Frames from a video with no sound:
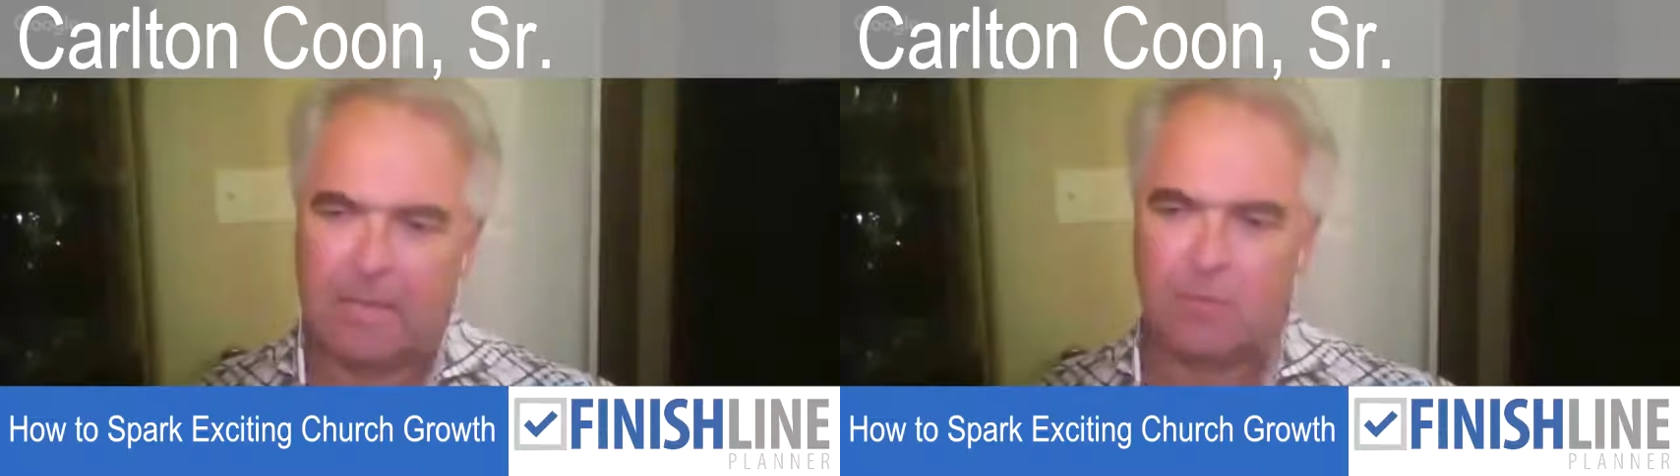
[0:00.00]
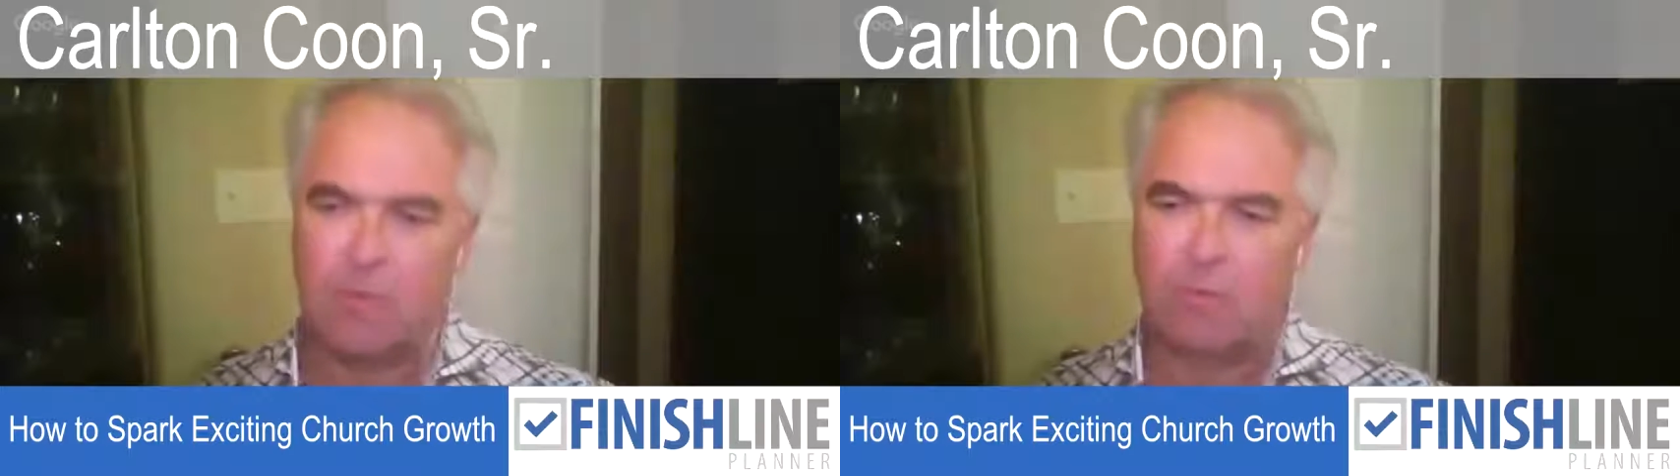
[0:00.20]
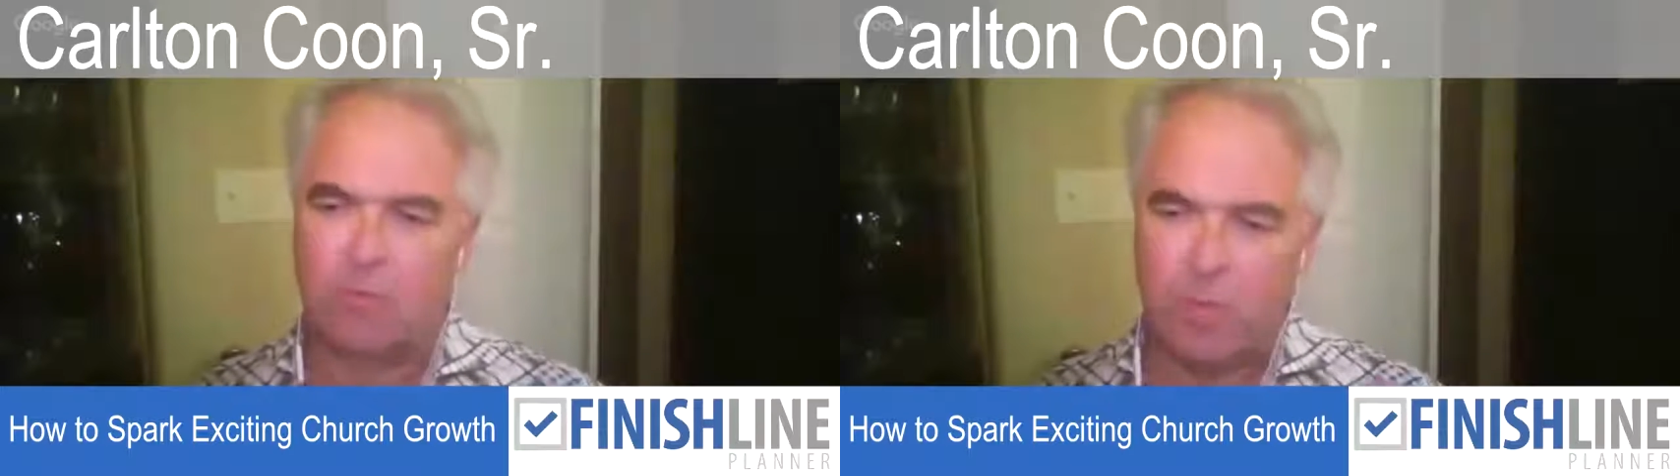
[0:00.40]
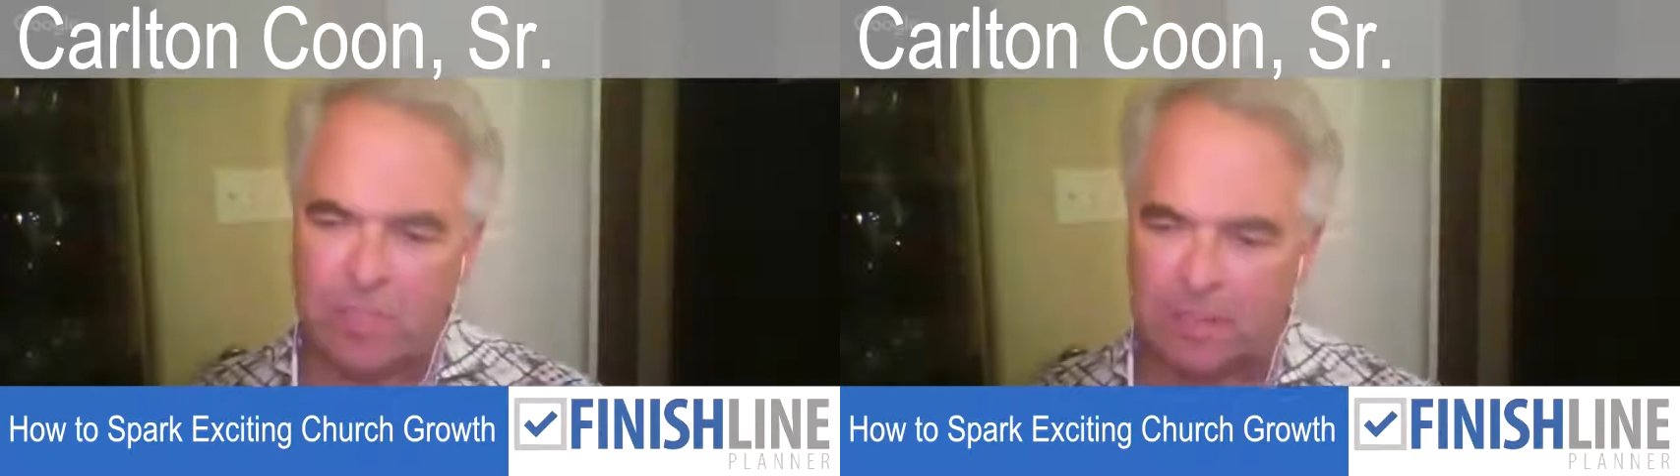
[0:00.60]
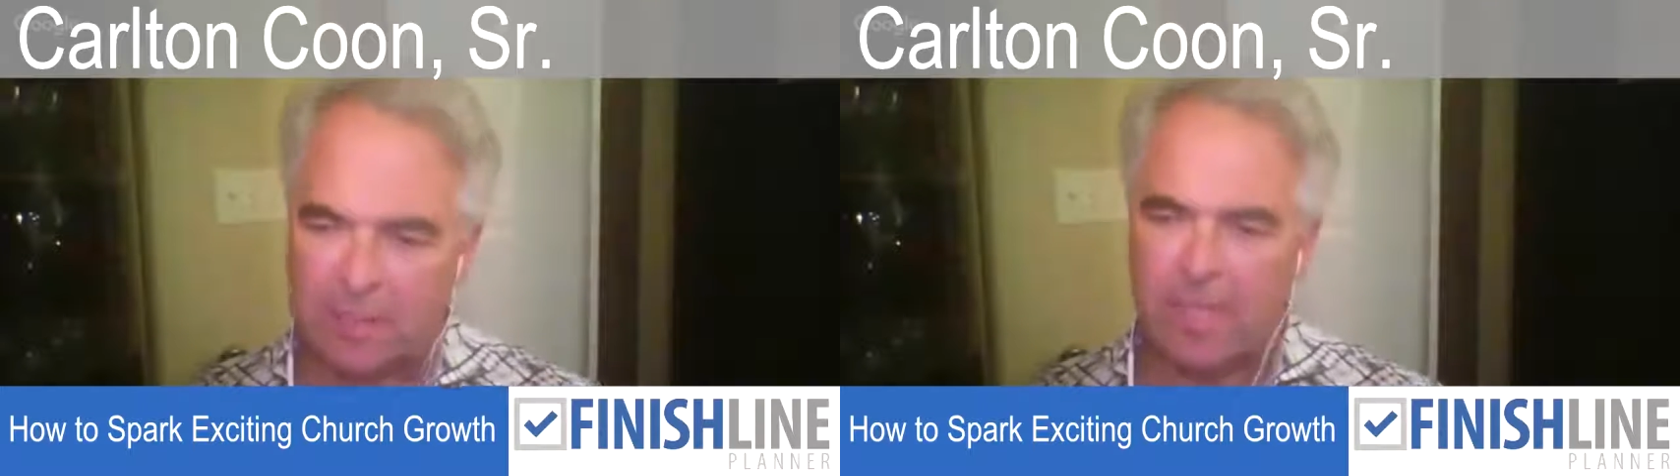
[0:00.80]
How do I
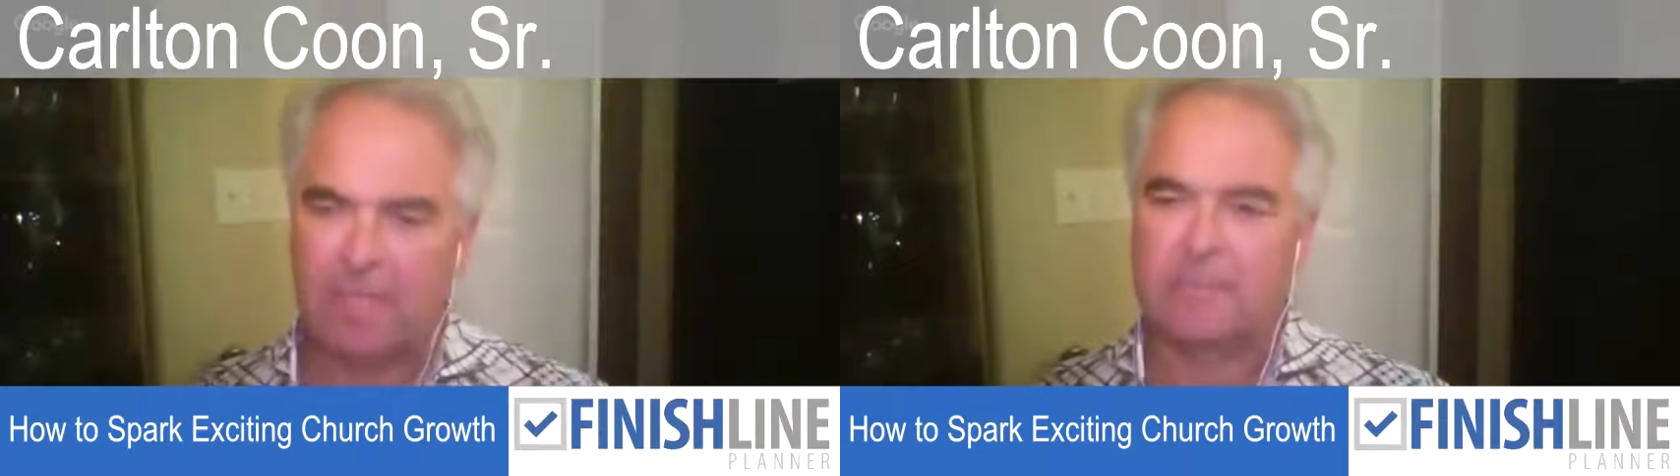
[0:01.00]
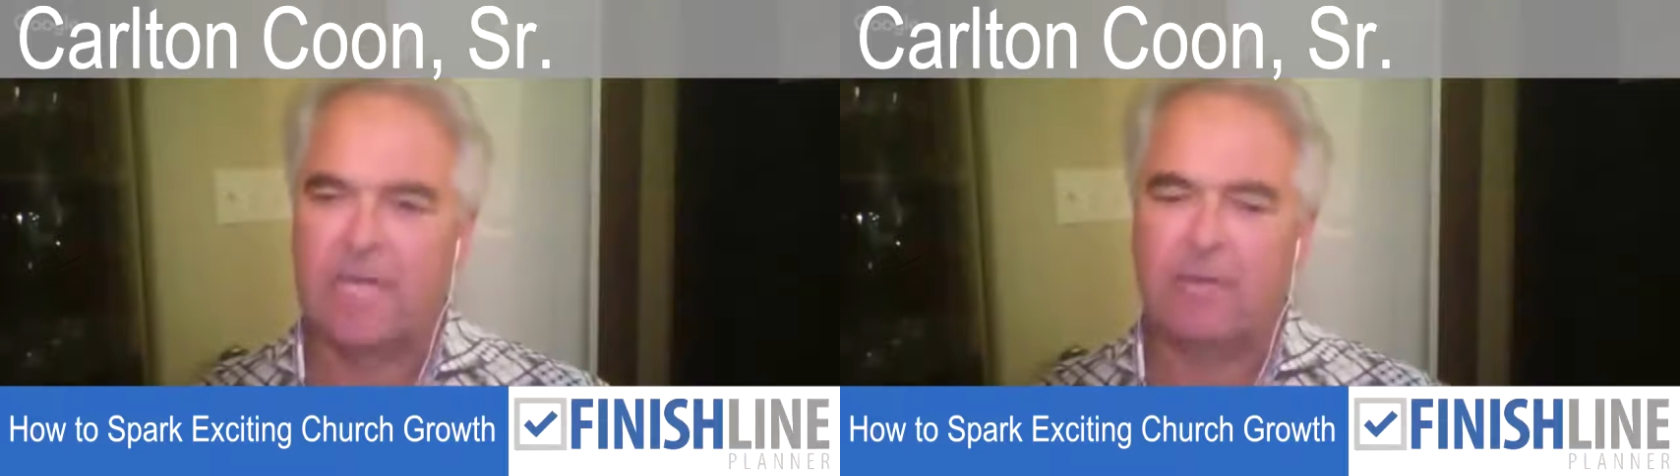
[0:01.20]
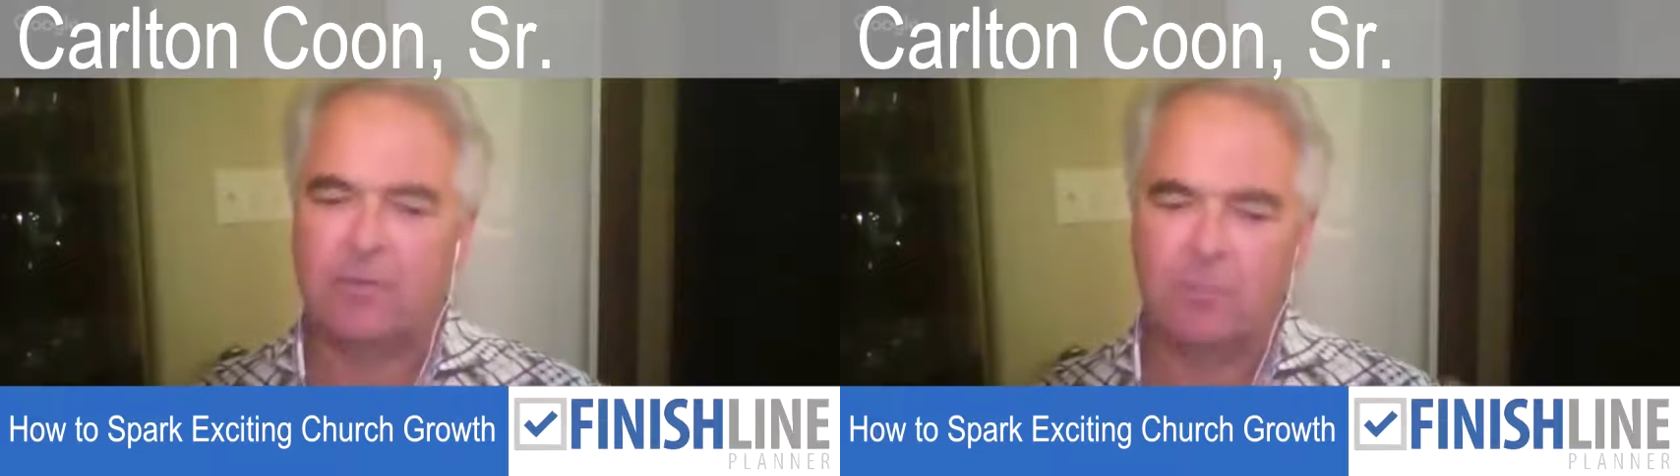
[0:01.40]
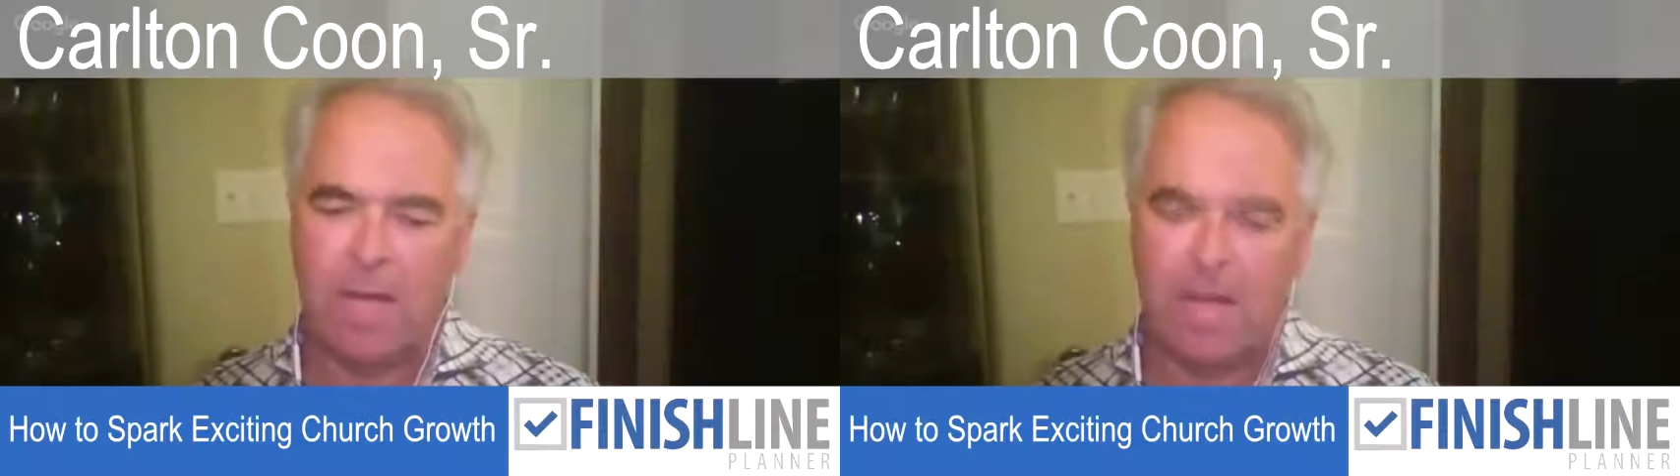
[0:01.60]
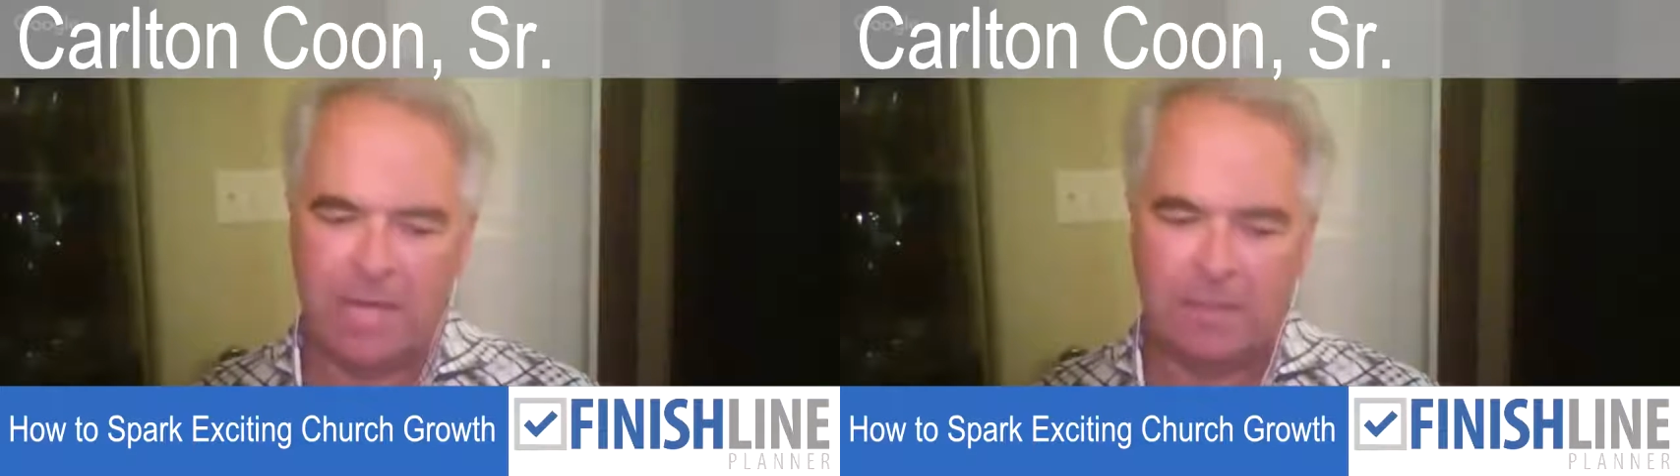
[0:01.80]
reconnect? How do
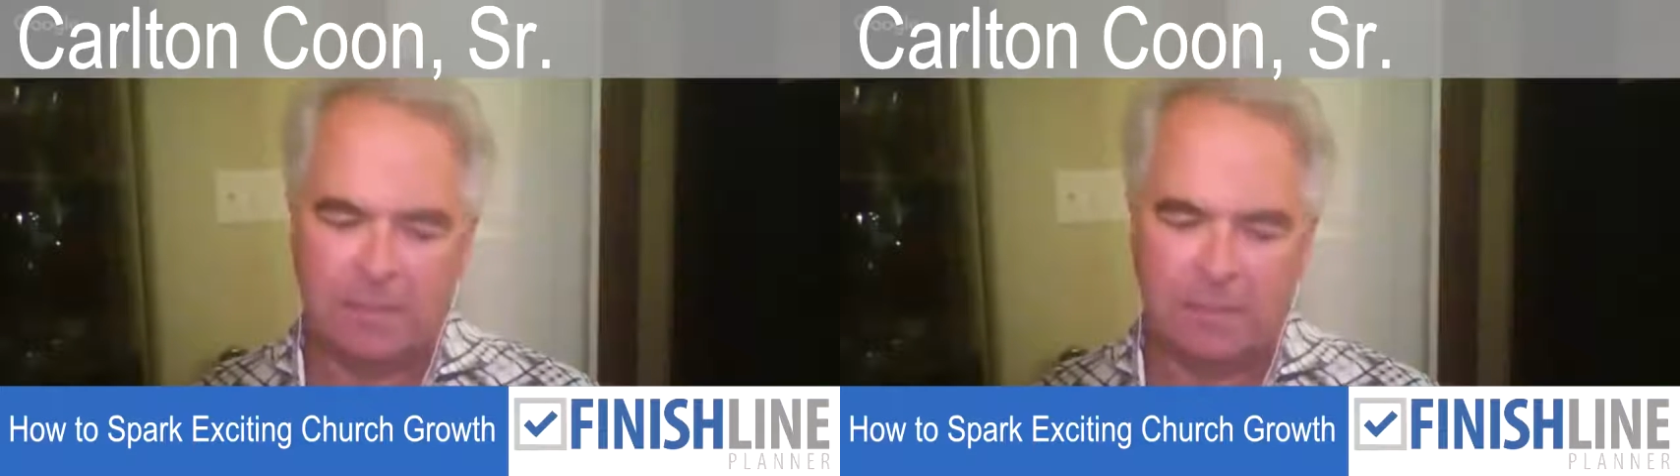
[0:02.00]
I